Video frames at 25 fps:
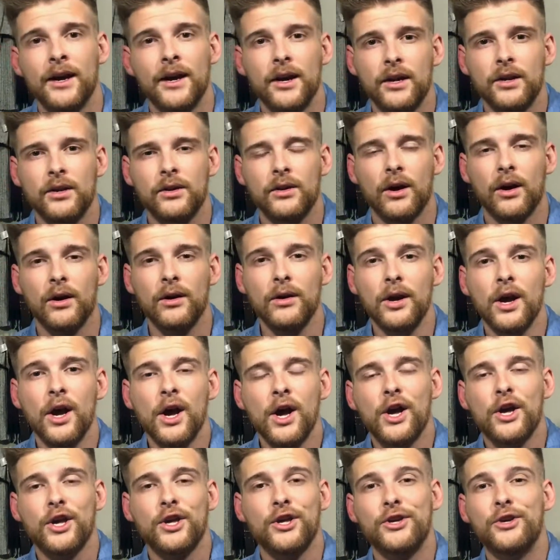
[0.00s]
You know,
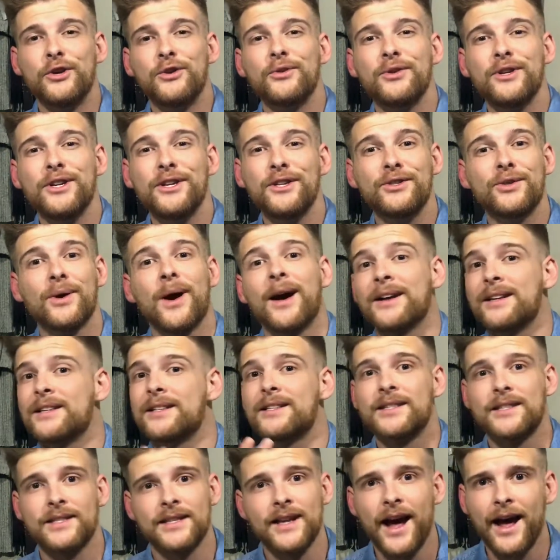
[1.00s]
you need to
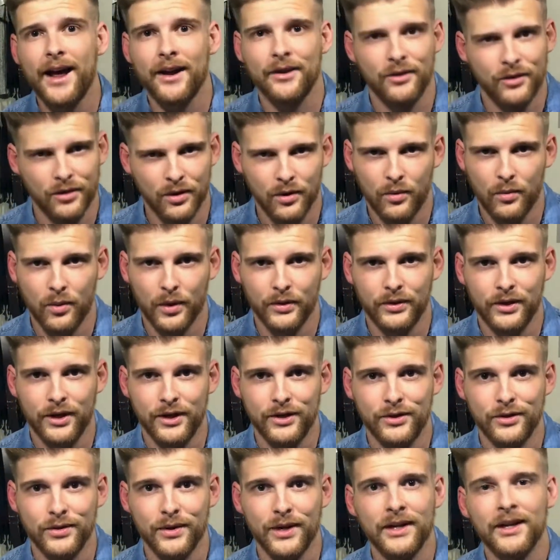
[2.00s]
understand what they're
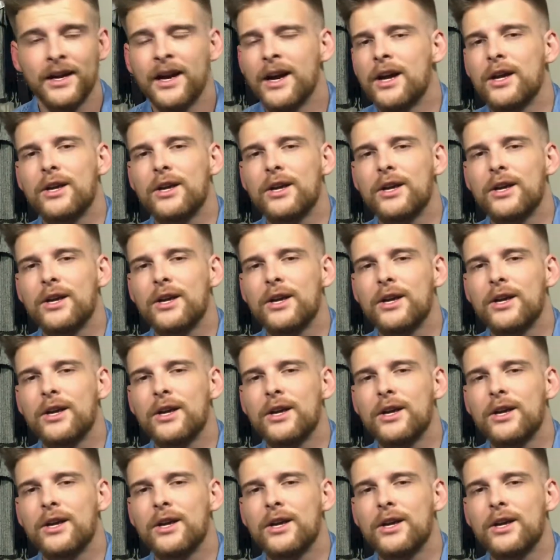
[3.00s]
doing.